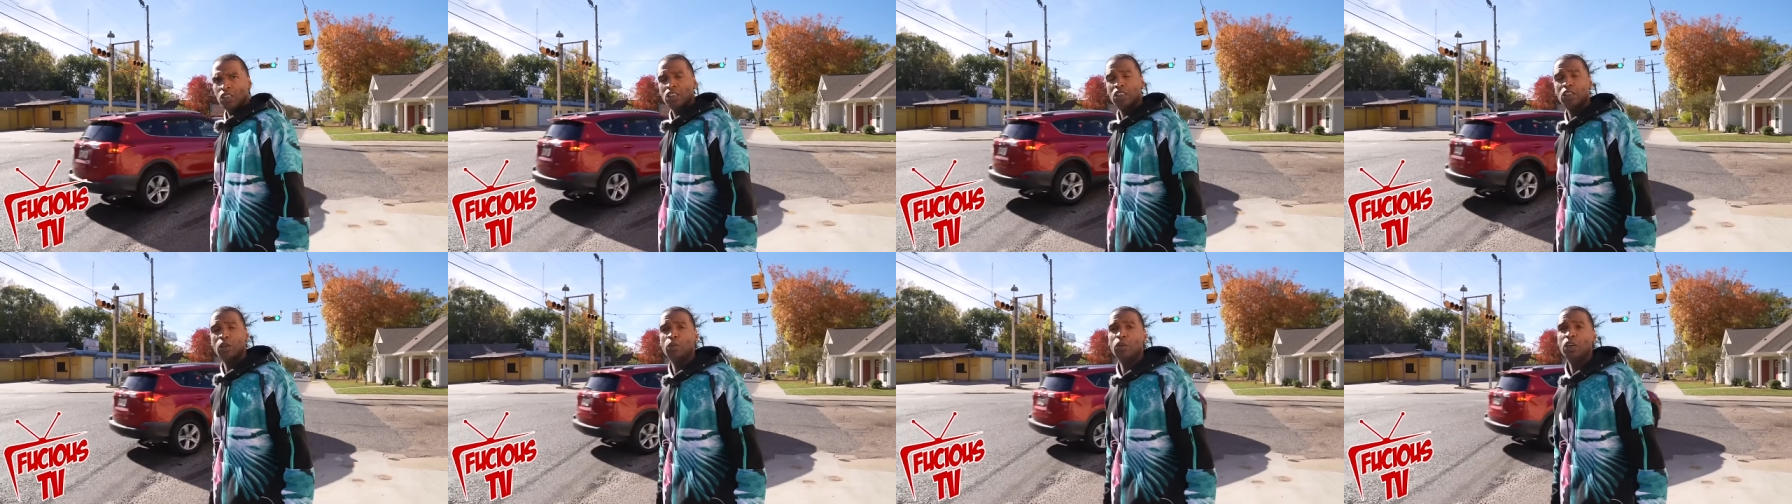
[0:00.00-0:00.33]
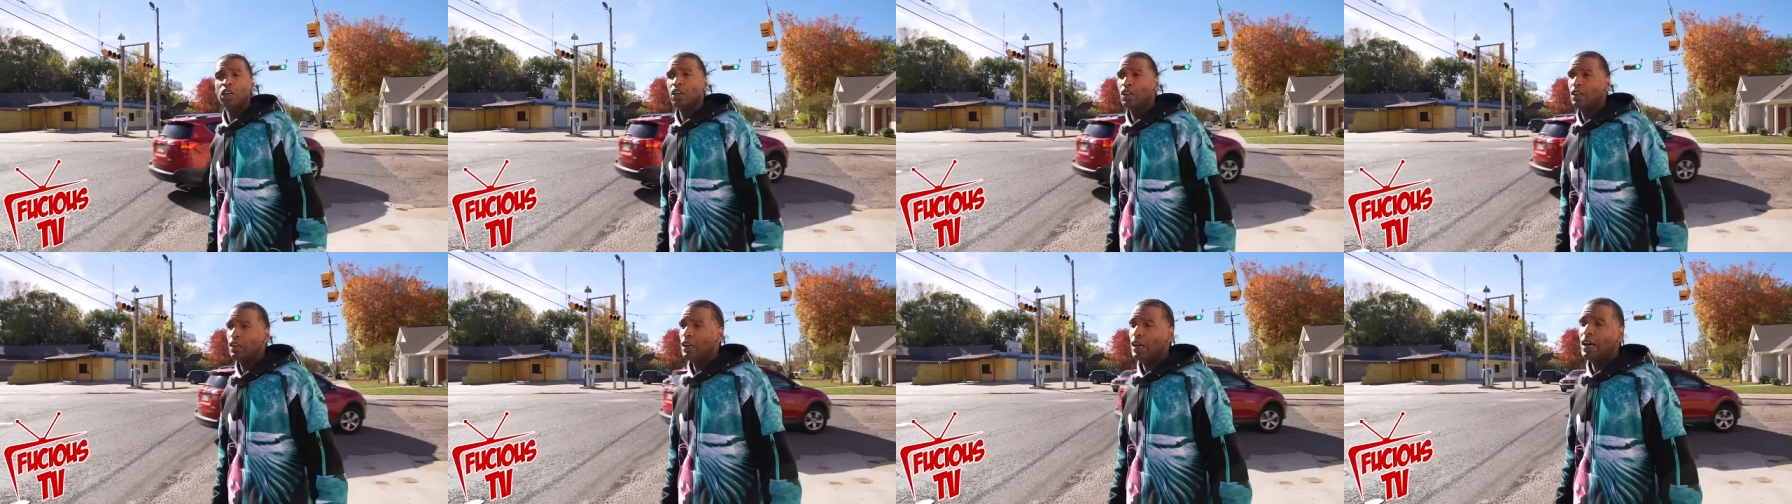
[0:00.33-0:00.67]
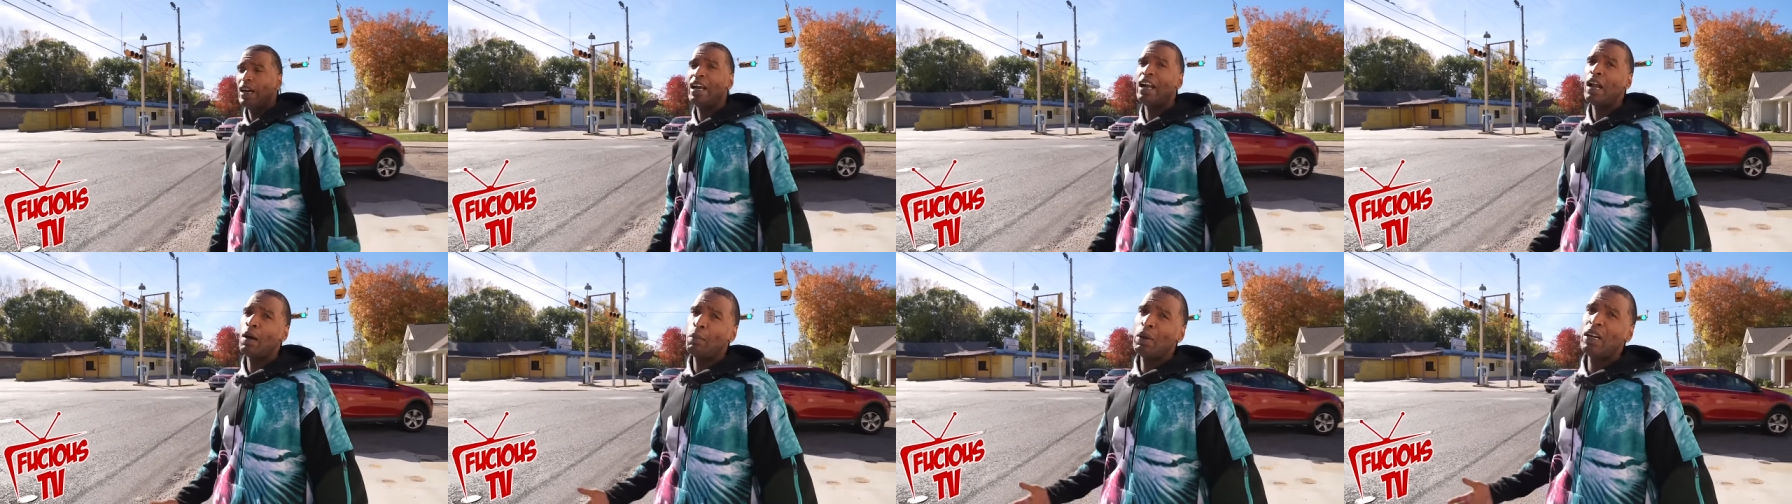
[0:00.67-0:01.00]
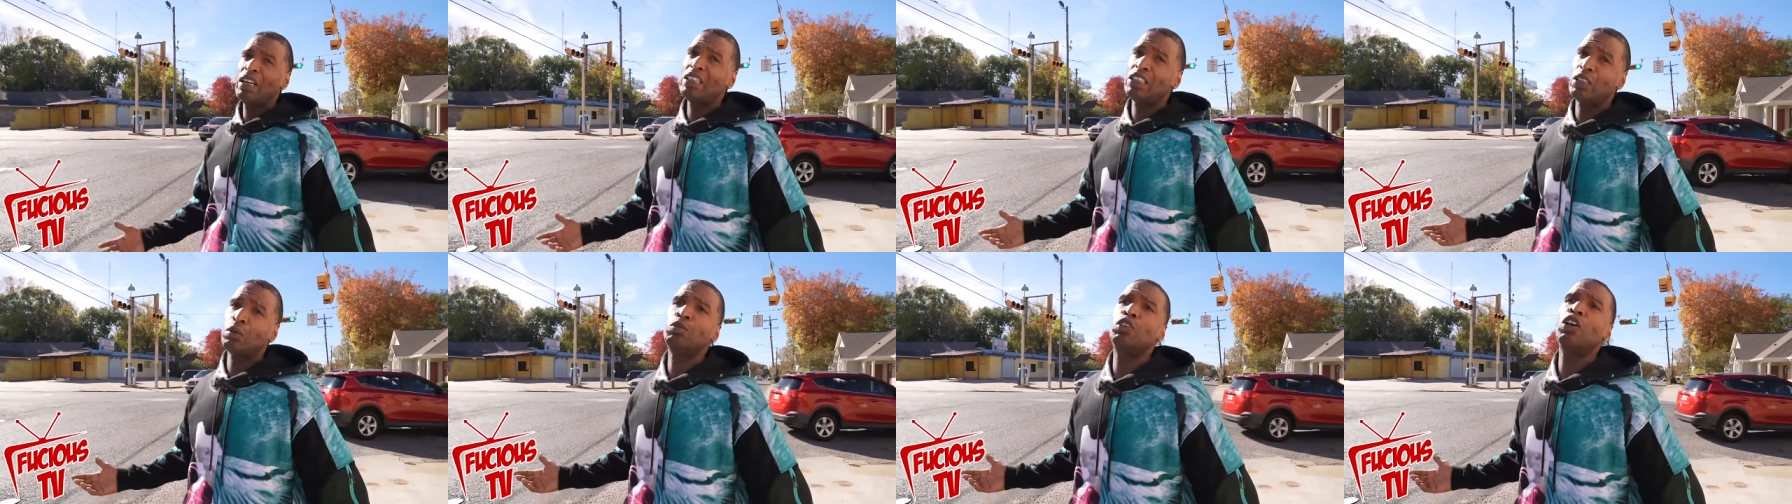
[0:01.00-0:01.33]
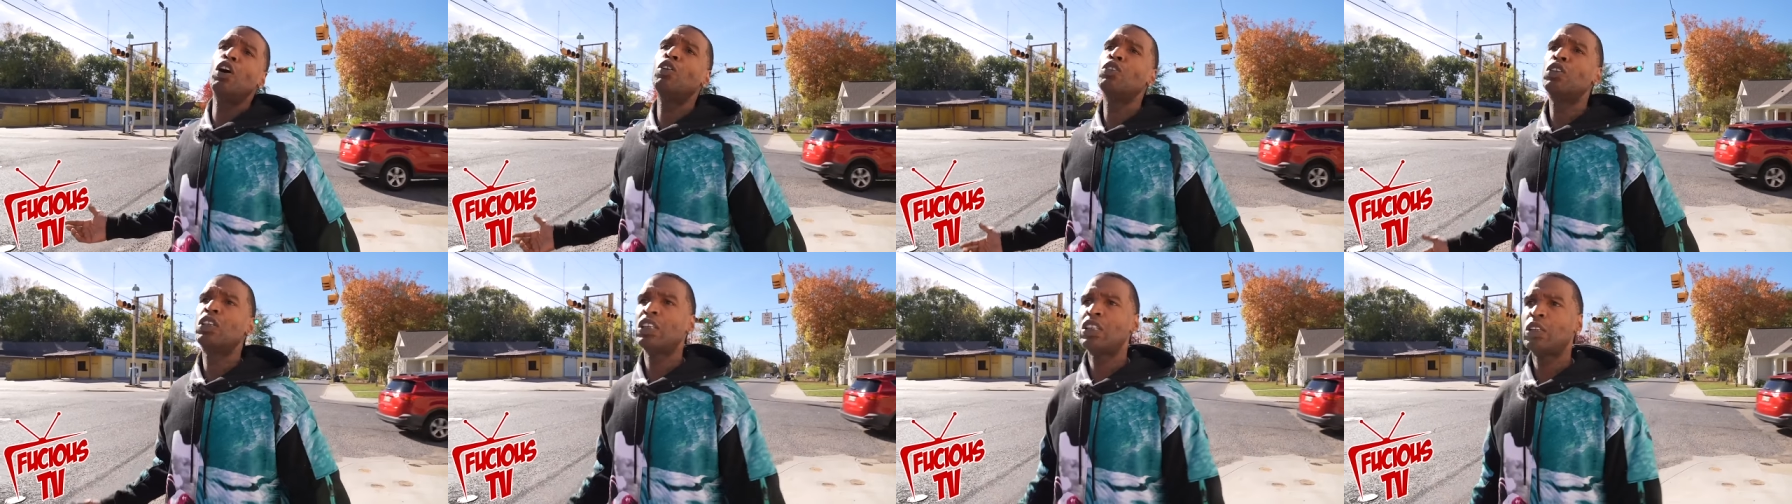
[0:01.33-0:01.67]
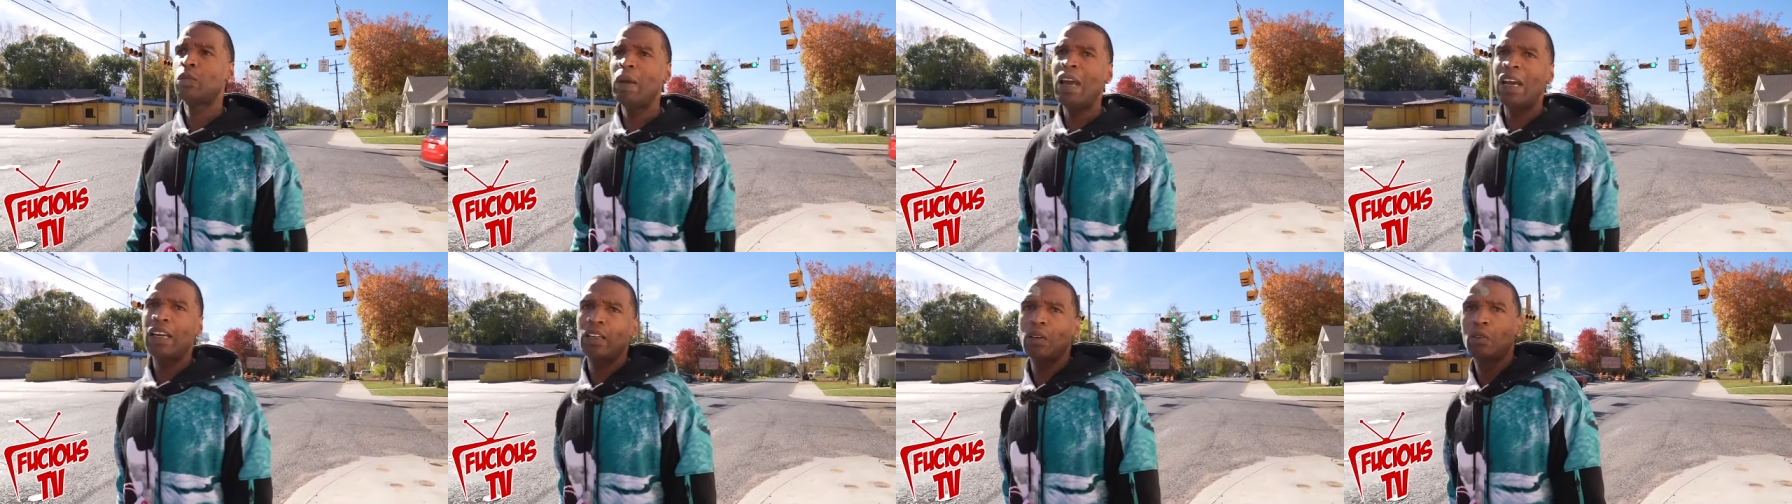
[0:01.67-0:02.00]
So and I believe some youngster
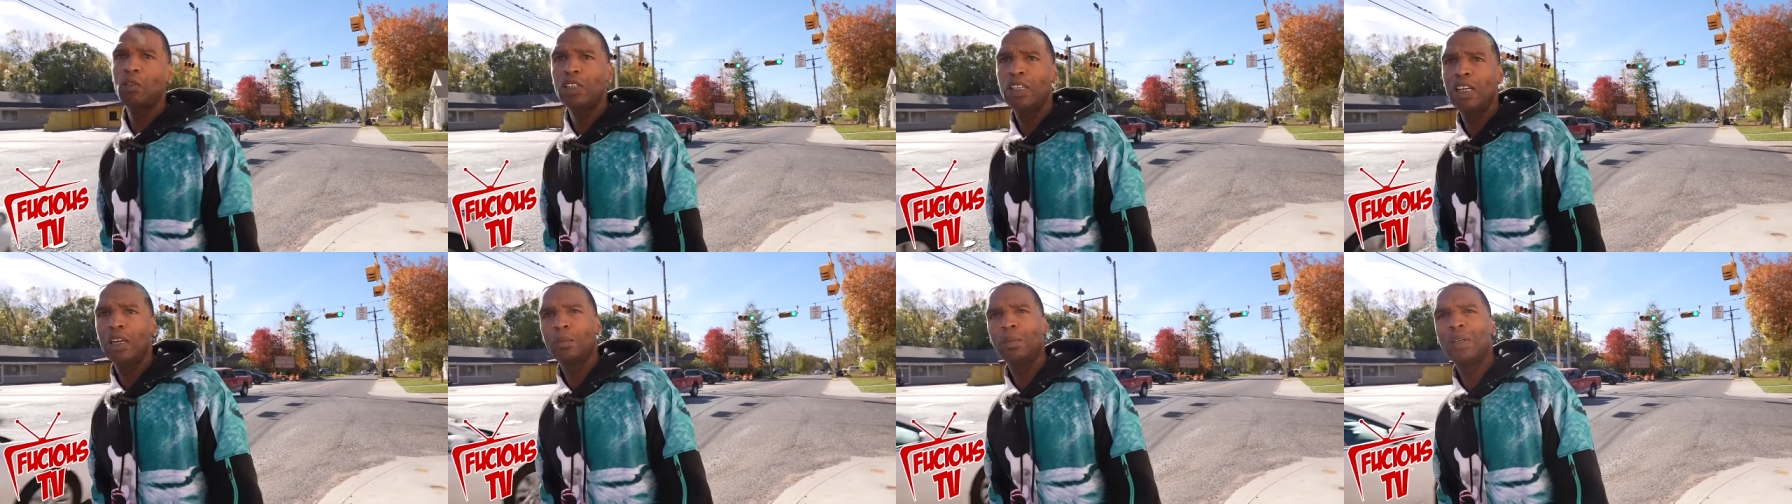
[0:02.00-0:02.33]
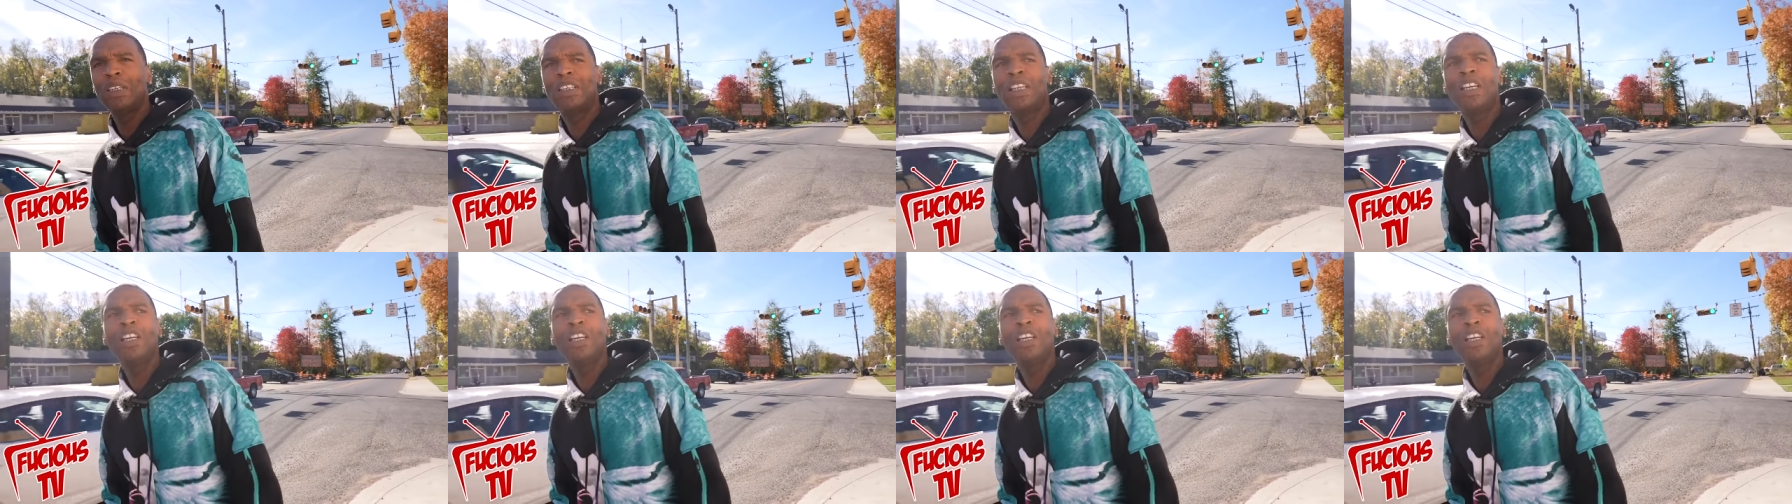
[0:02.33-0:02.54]
smacked him with that bitch.